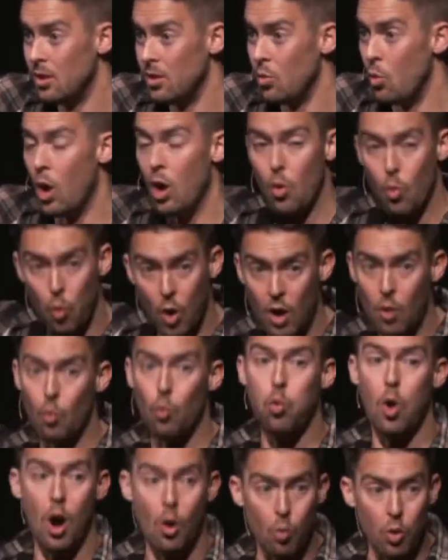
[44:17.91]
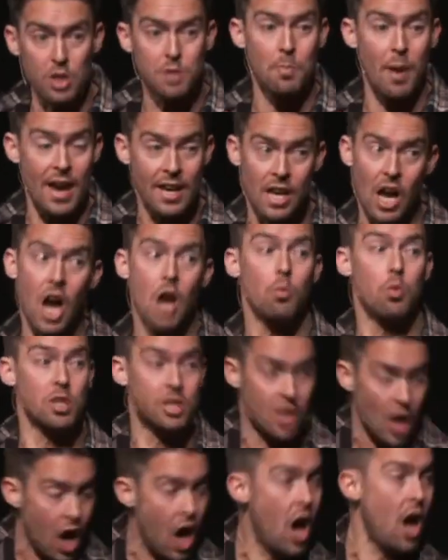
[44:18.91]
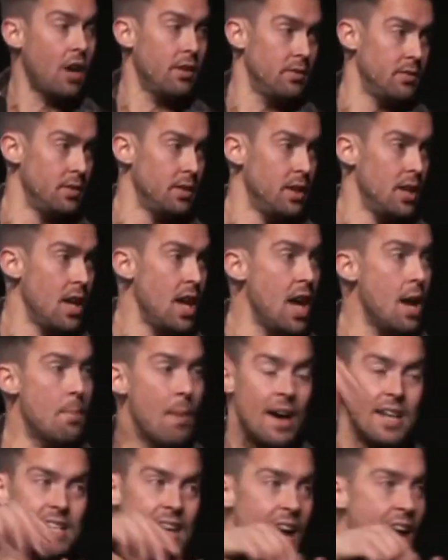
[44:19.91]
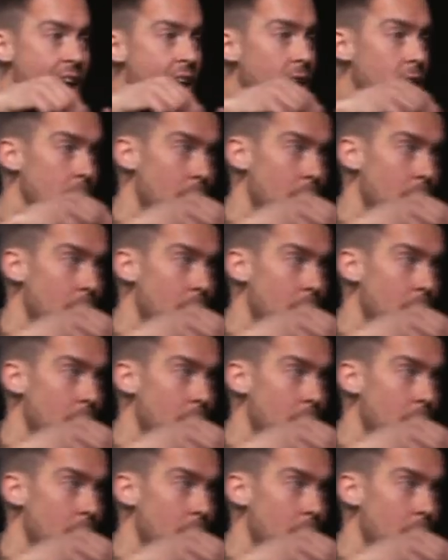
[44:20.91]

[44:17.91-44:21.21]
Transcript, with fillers: What, what, what was my God was God. And my dad